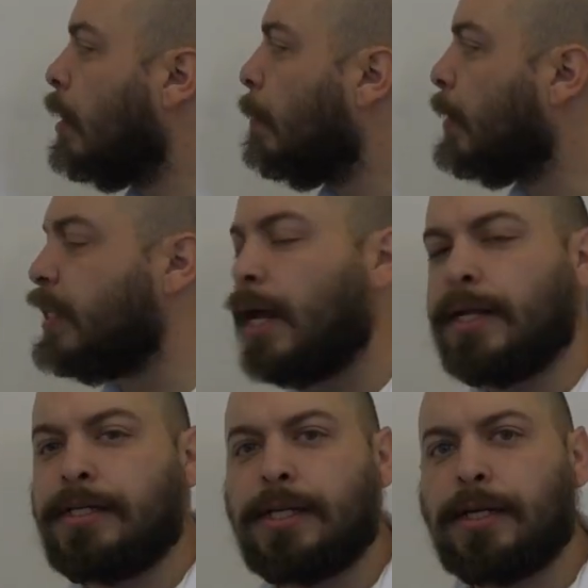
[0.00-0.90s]
But the
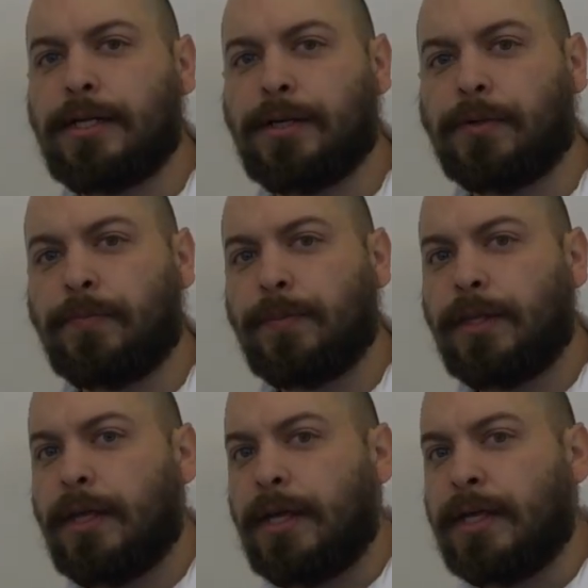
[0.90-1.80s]
idea here
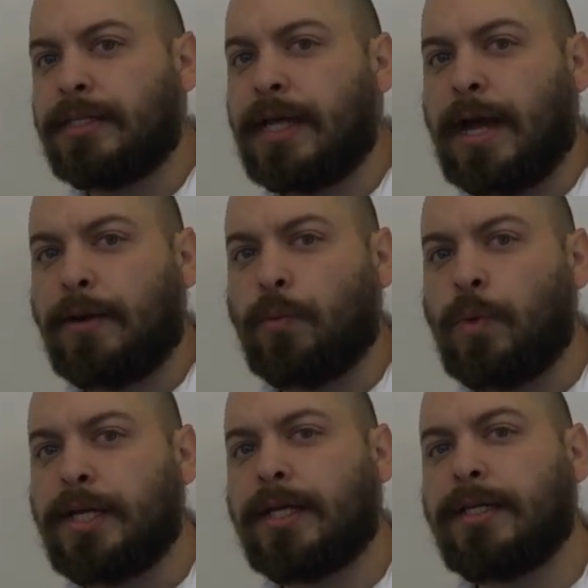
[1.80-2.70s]
is that
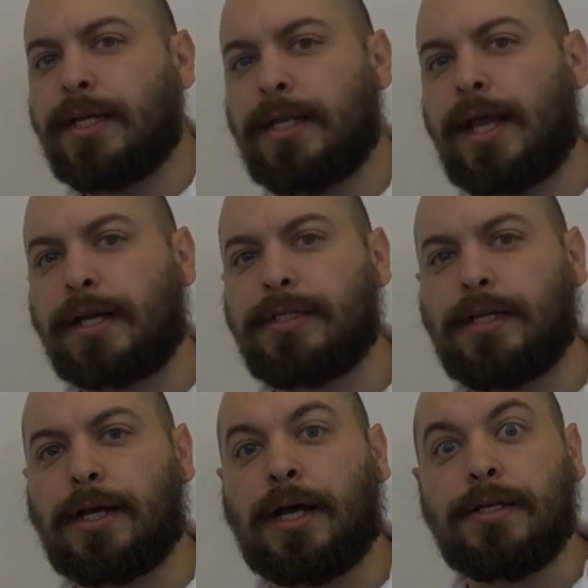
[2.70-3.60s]
we can connect
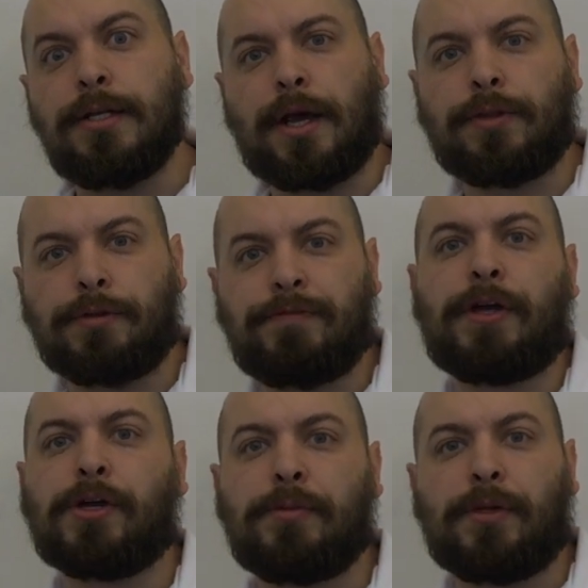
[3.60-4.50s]
in another
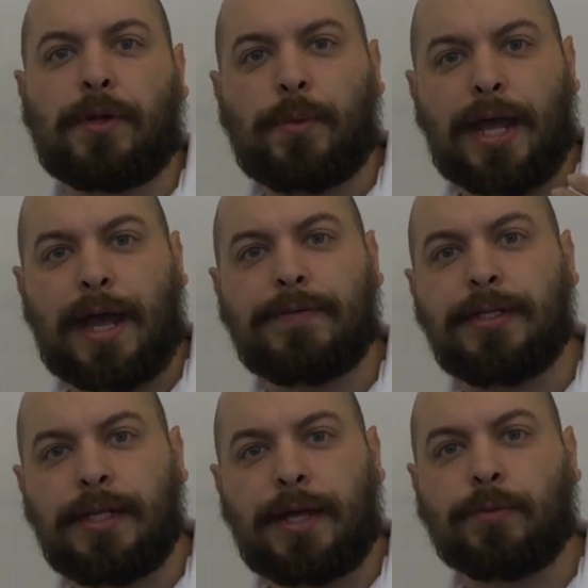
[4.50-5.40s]
variable that we
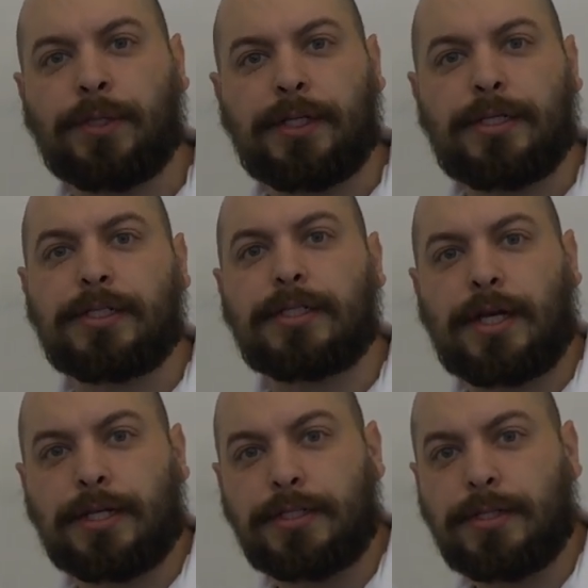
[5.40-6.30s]
haven't yet really
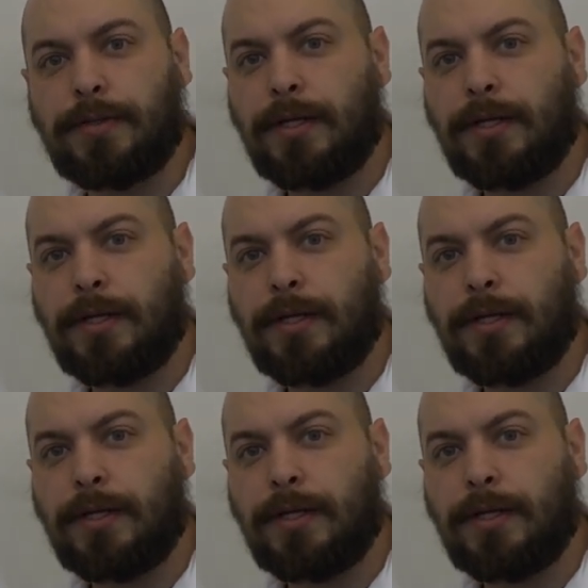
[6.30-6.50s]
discussed,